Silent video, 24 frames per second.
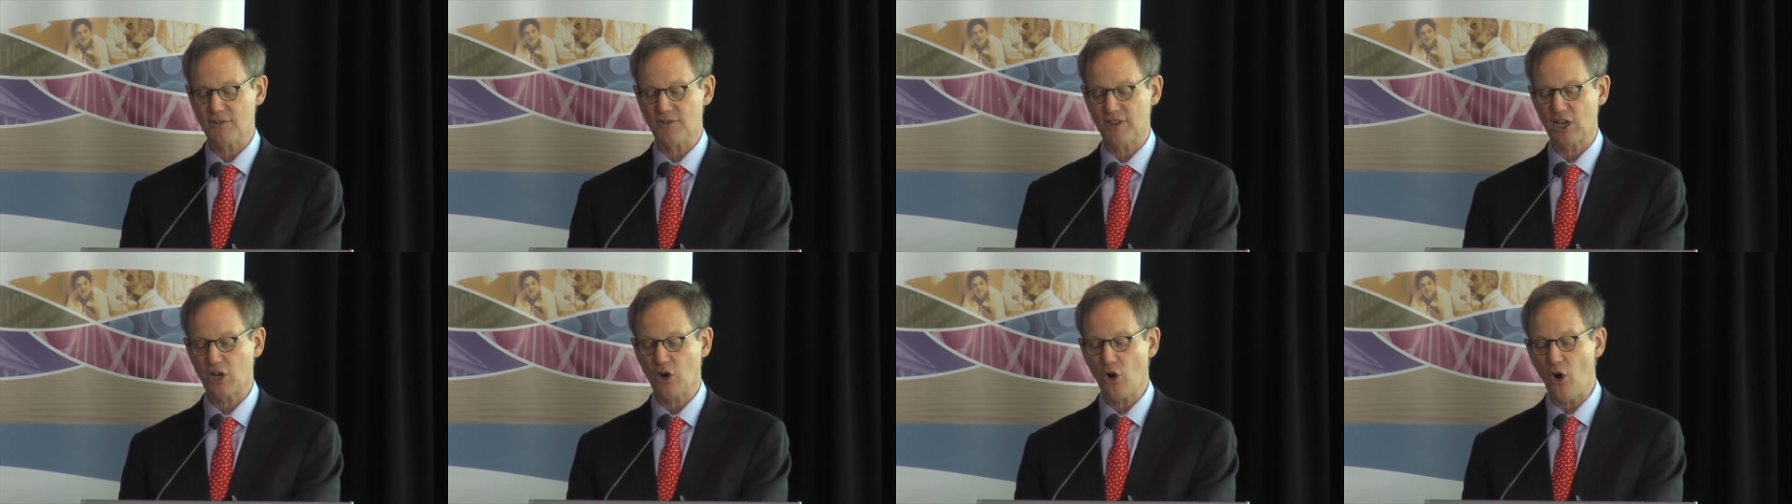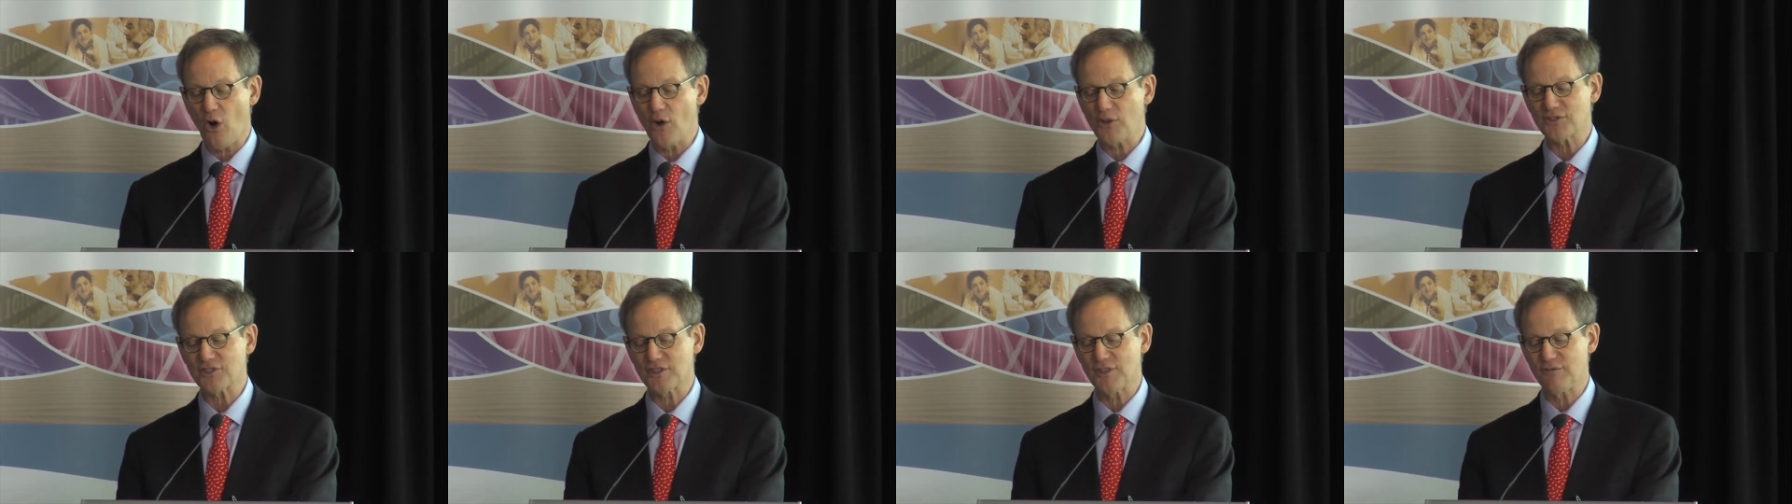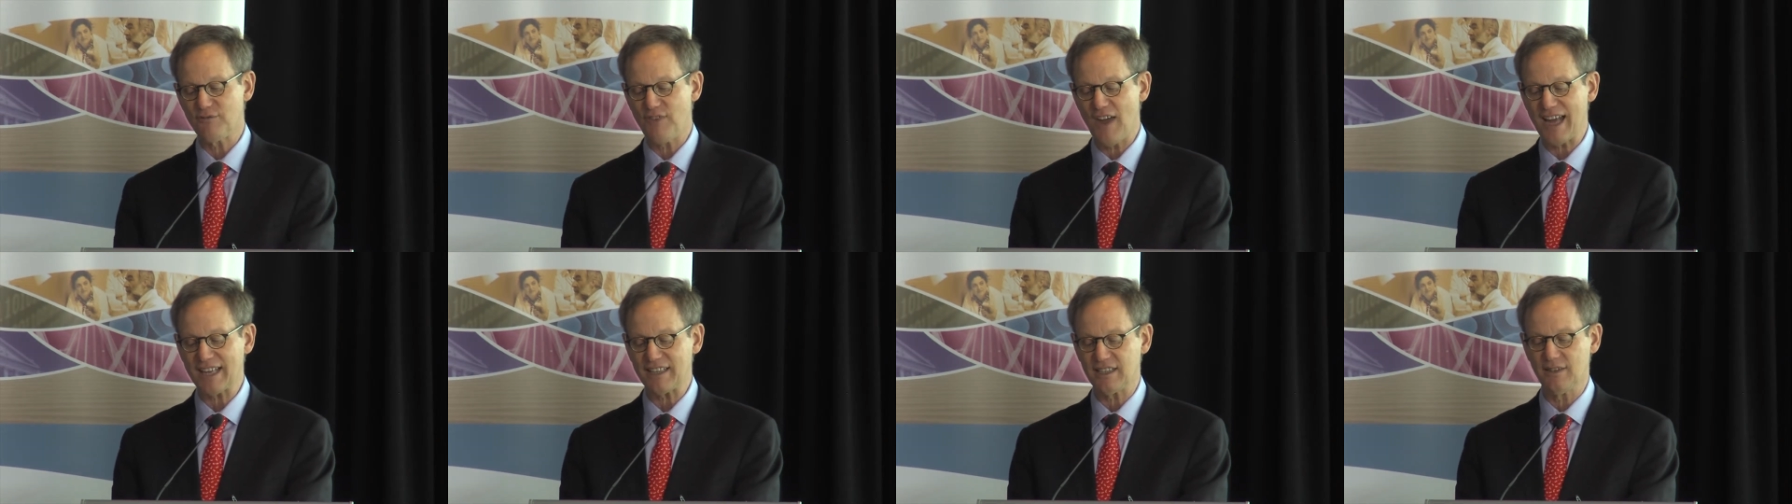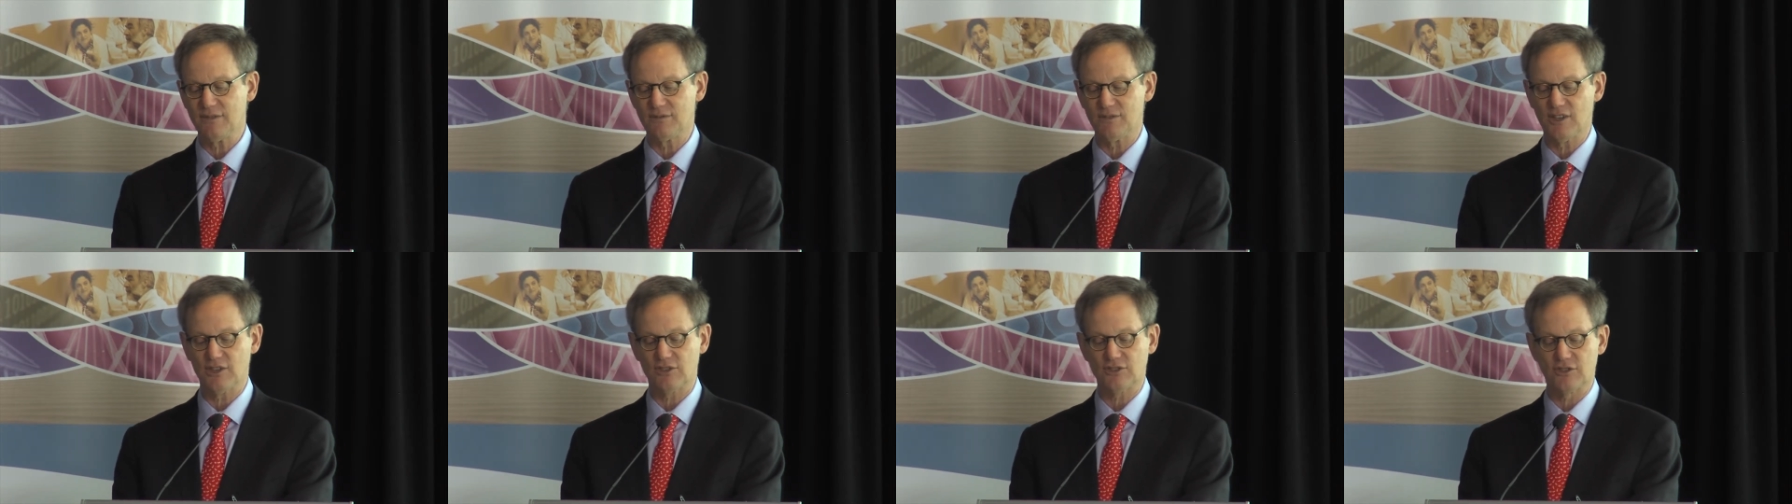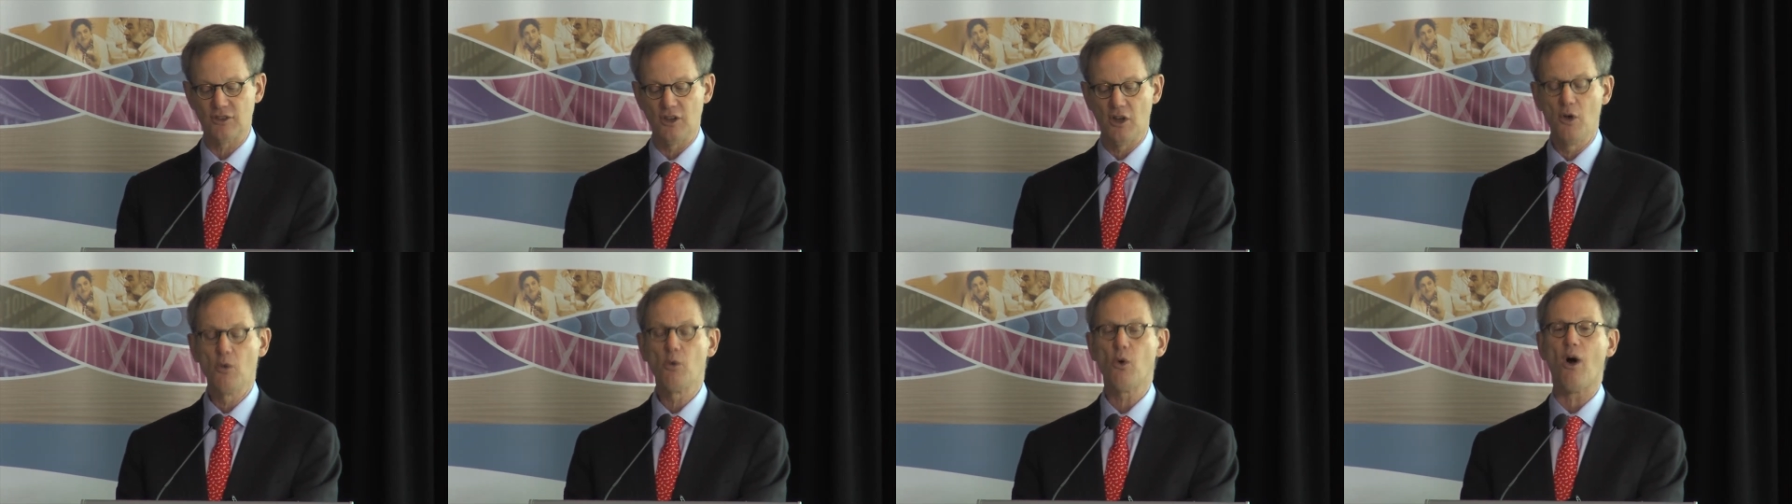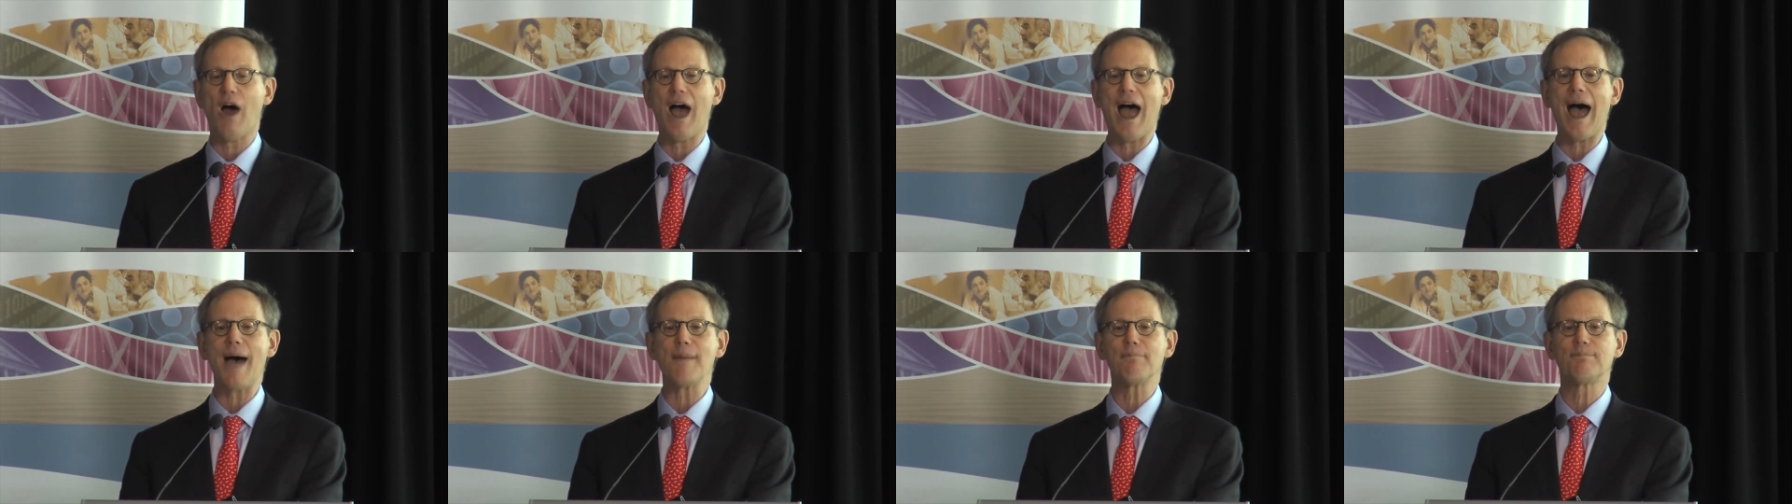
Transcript: of the cost effectiveness will